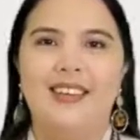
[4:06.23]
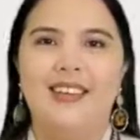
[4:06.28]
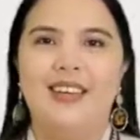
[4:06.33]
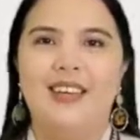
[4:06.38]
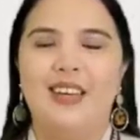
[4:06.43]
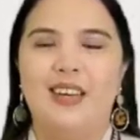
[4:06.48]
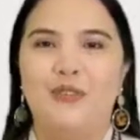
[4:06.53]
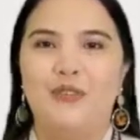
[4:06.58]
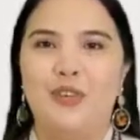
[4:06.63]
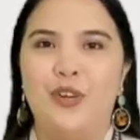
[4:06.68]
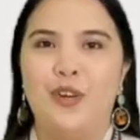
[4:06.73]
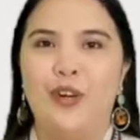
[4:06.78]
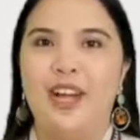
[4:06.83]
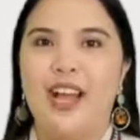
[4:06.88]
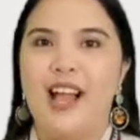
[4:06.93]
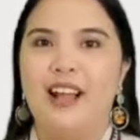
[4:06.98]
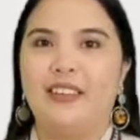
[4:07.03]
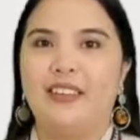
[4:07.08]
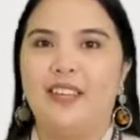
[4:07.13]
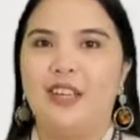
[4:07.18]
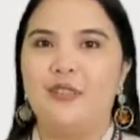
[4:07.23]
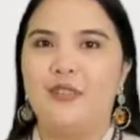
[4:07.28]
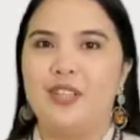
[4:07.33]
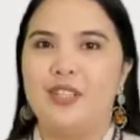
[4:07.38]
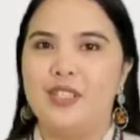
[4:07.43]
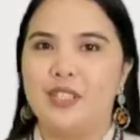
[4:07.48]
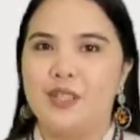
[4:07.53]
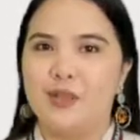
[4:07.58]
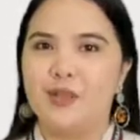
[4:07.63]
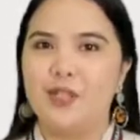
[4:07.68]
If you're active
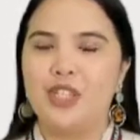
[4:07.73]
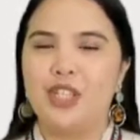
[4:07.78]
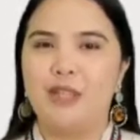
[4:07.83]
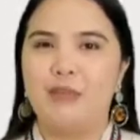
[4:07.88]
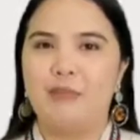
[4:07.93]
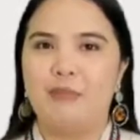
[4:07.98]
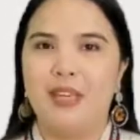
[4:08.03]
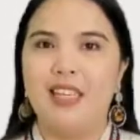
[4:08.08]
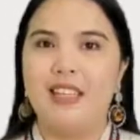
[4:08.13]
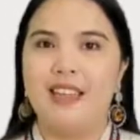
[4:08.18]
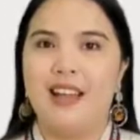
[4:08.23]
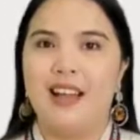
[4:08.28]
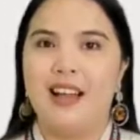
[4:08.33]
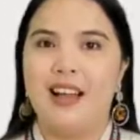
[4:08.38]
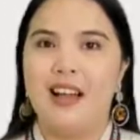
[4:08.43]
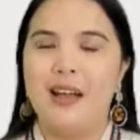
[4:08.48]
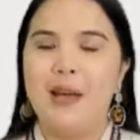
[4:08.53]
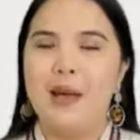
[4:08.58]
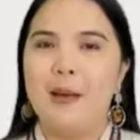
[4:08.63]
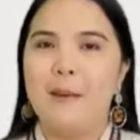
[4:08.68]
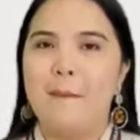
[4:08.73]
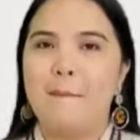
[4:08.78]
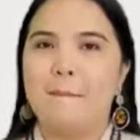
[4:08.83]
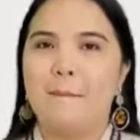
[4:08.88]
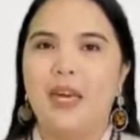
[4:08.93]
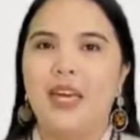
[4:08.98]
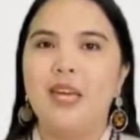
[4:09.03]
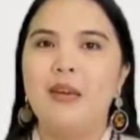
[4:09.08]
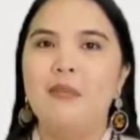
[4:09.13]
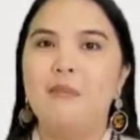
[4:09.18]
in social media,
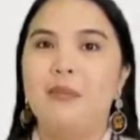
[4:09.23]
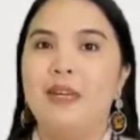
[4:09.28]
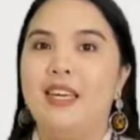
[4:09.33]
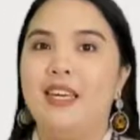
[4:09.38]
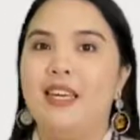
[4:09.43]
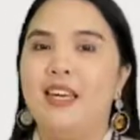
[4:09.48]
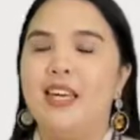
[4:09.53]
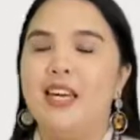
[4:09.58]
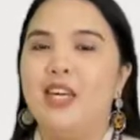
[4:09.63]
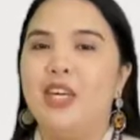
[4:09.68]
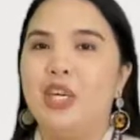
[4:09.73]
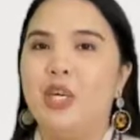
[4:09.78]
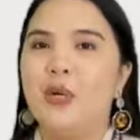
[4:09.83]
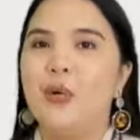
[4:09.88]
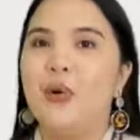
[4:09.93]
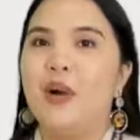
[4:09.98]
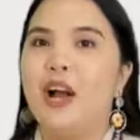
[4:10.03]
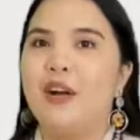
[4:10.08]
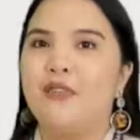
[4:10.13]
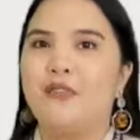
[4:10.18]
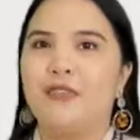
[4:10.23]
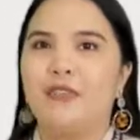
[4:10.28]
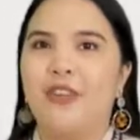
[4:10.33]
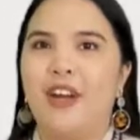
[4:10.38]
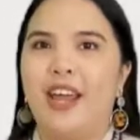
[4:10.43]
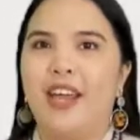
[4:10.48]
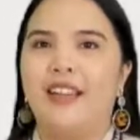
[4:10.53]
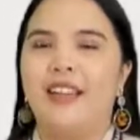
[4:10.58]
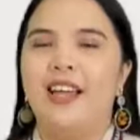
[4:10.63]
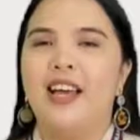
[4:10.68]
maybe you have
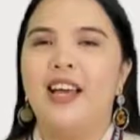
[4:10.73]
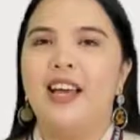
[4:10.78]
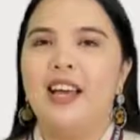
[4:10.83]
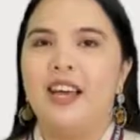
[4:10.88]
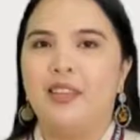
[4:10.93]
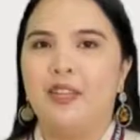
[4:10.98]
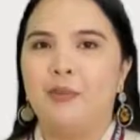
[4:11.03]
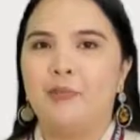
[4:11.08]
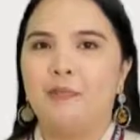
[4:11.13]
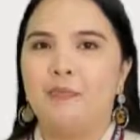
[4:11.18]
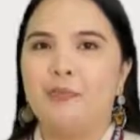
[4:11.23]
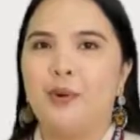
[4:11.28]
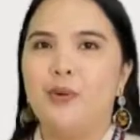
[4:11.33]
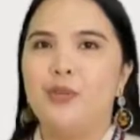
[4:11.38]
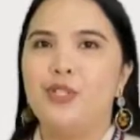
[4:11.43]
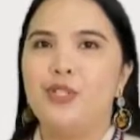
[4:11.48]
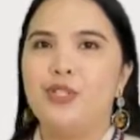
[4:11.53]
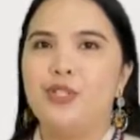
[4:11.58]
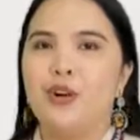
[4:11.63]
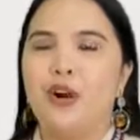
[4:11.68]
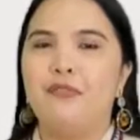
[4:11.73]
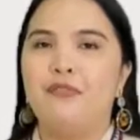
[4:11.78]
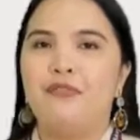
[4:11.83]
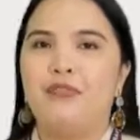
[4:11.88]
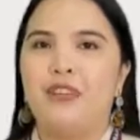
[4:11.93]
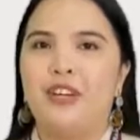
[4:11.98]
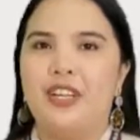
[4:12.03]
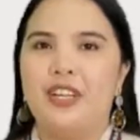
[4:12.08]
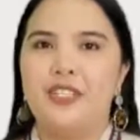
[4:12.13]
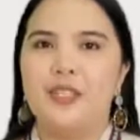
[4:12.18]
read the post of
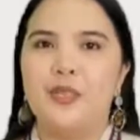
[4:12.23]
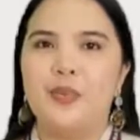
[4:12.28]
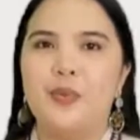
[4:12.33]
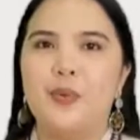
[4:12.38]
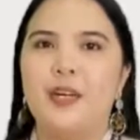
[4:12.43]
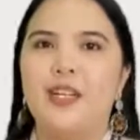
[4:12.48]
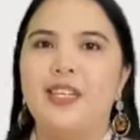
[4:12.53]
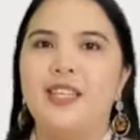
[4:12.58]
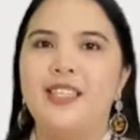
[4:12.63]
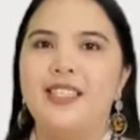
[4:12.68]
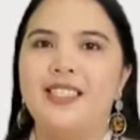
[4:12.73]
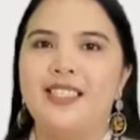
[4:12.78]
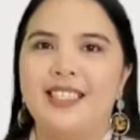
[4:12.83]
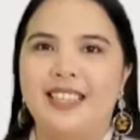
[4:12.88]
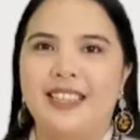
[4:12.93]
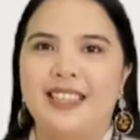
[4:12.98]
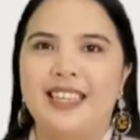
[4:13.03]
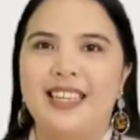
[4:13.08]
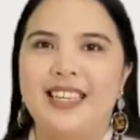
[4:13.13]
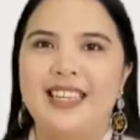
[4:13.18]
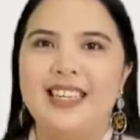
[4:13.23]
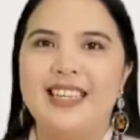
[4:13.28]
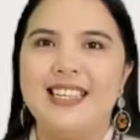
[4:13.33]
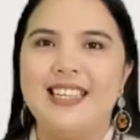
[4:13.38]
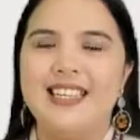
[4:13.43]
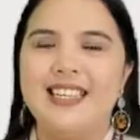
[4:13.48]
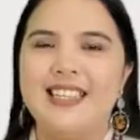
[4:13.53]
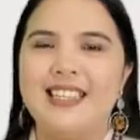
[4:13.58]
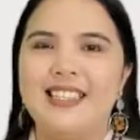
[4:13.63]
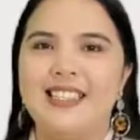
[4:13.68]
Valenzuela City.
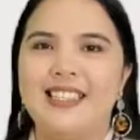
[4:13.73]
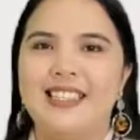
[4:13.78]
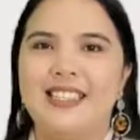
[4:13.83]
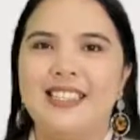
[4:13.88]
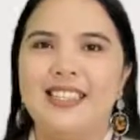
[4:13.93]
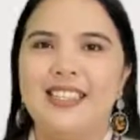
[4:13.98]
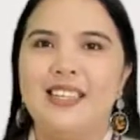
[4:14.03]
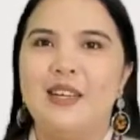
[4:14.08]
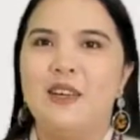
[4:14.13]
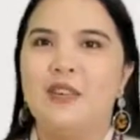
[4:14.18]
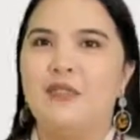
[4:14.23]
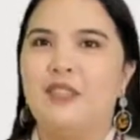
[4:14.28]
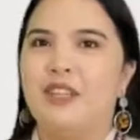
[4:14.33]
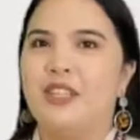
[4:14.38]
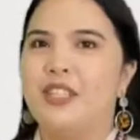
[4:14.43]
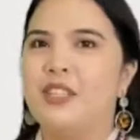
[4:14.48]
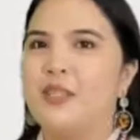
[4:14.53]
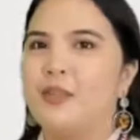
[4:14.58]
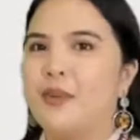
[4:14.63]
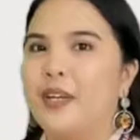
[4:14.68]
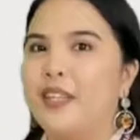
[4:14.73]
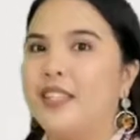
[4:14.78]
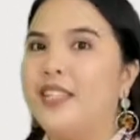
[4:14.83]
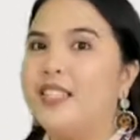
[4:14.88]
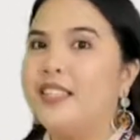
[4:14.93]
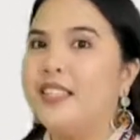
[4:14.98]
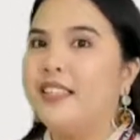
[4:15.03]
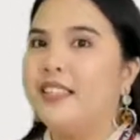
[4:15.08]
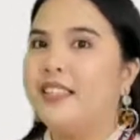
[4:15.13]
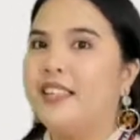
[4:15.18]
Valenzuela
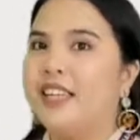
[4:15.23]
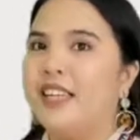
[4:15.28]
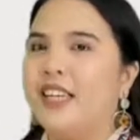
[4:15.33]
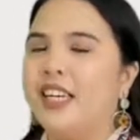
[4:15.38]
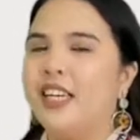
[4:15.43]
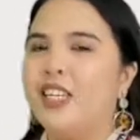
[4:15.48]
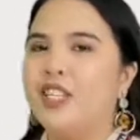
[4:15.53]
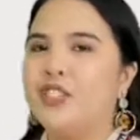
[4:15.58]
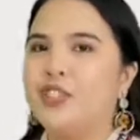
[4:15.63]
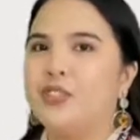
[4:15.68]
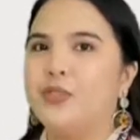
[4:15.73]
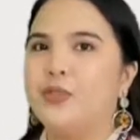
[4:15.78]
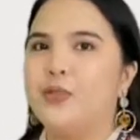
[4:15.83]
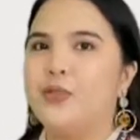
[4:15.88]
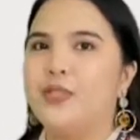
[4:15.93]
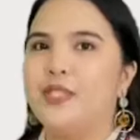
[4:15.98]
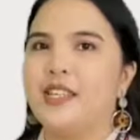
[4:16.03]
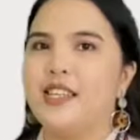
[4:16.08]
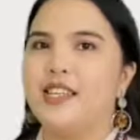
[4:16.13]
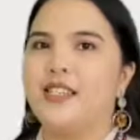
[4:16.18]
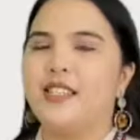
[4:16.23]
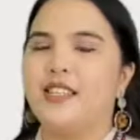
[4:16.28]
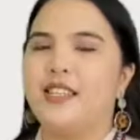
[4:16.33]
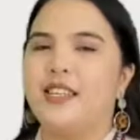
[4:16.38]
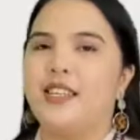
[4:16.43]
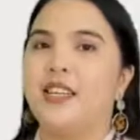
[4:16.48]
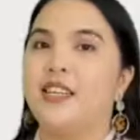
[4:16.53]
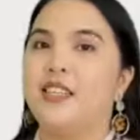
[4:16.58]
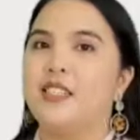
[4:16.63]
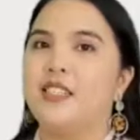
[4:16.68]
City introduces
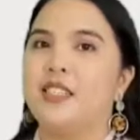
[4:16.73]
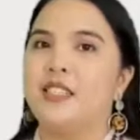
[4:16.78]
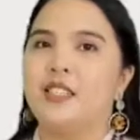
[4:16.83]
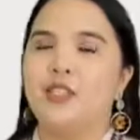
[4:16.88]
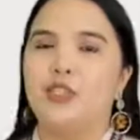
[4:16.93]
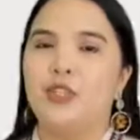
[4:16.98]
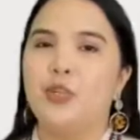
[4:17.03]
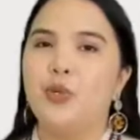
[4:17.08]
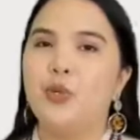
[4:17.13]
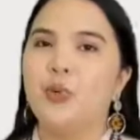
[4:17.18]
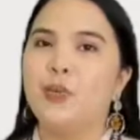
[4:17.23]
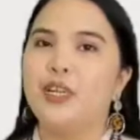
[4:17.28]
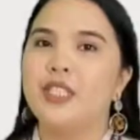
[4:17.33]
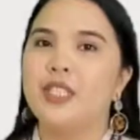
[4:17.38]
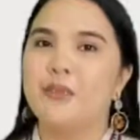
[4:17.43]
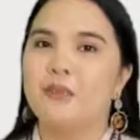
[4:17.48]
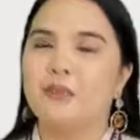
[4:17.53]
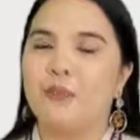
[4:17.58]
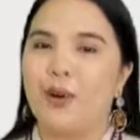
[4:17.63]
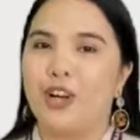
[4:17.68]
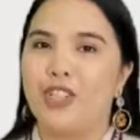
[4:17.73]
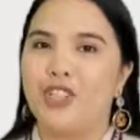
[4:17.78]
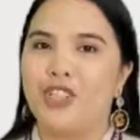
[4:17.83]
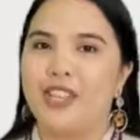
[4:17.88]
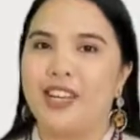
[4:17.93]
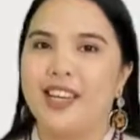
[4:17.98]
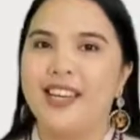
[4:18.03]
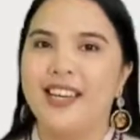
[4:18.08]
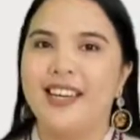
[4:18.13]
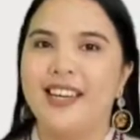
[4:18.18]
its newest
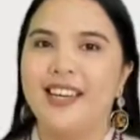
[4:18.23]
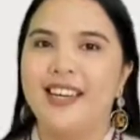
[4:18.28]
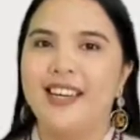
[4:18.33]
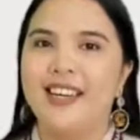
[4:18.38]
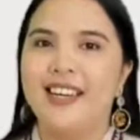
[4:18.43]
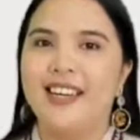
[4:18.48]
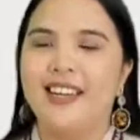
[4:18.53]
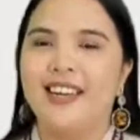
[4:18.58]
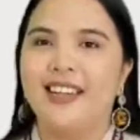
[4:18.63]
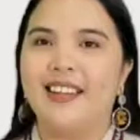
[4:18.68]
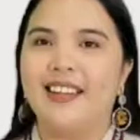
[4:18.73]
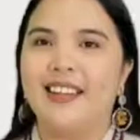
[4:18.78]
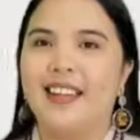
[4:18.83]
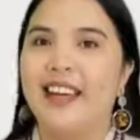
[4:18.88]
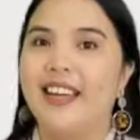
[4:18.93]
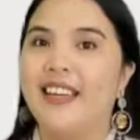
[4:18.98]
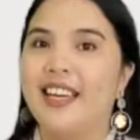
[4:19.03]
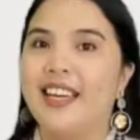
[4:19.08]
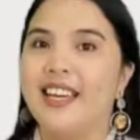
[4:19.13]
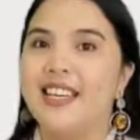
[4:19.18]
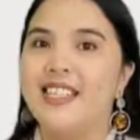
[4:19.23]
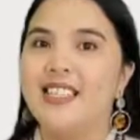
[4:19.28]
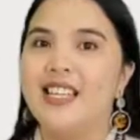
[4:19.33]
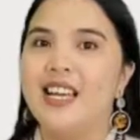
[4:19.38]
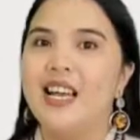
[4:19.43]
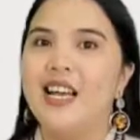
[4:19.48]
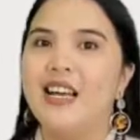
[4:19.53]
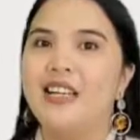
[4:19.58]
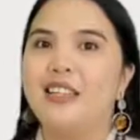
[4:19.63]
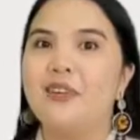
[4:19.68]
project, and that is
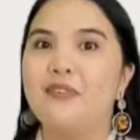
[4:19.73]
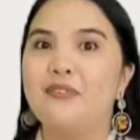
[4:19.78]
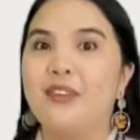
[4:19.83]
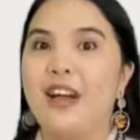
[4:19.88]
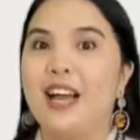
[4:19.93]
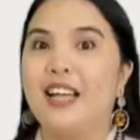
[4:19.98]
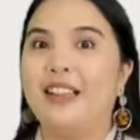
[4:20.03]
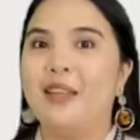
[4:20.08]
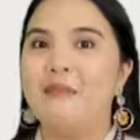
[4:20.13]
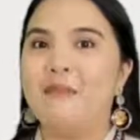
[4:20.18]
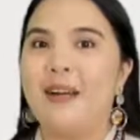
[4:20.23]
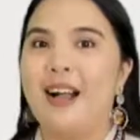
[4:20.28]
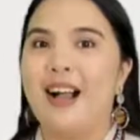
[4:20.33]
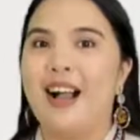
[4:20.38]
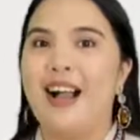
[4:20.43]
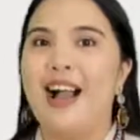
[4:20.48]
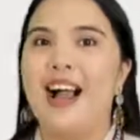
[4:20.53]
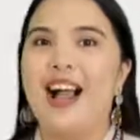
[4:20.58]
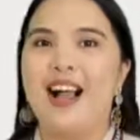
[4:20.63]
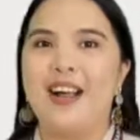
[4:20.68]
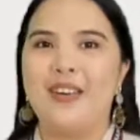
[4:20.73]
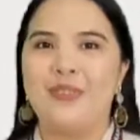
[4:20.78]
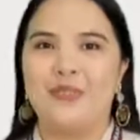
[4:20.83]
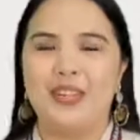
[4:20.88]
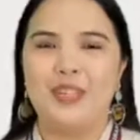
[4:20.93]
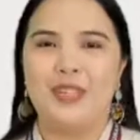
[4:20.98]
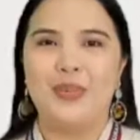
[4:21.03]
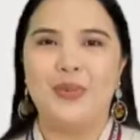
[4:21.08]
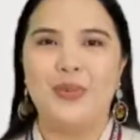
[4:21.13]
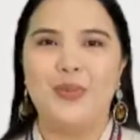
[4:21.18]
the Fatima
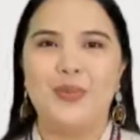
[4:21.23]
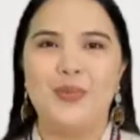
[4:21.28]
Avenue.